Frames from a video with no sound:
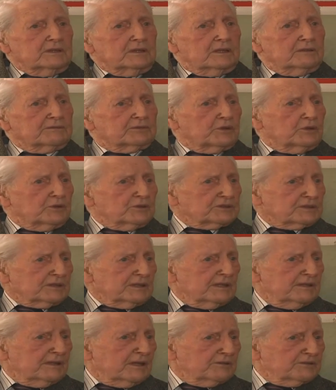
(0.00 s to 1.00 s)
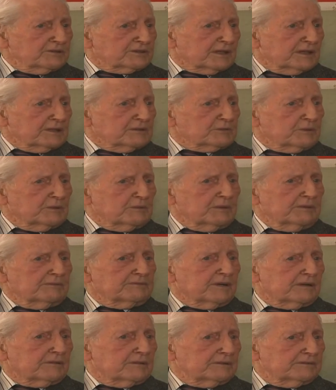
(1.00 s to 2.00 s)
Of course, in those days we were
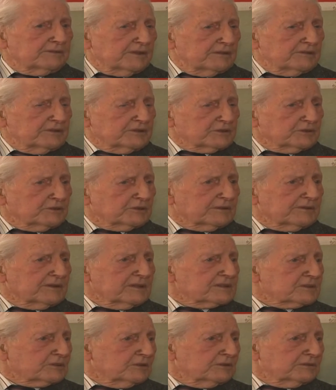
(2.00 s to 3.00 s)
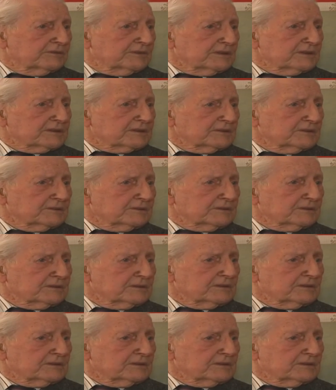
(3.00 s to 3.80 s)
very, very short of escort vessels.